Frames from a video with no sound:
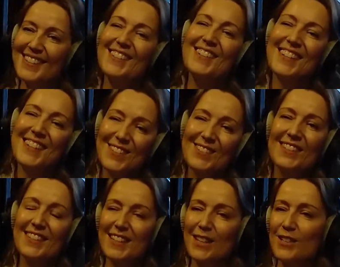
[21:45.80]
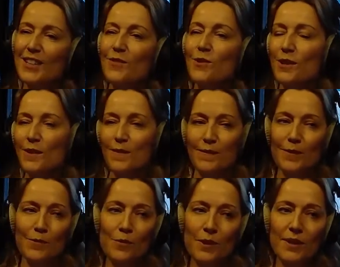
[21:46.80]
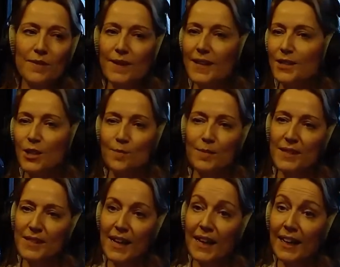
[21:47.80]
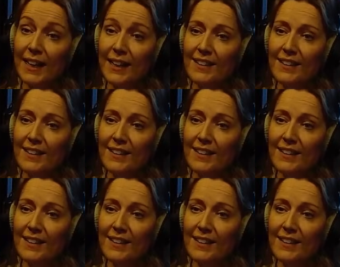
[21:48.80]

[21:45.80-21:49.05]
So you need to understand, what are the flash numbers saying?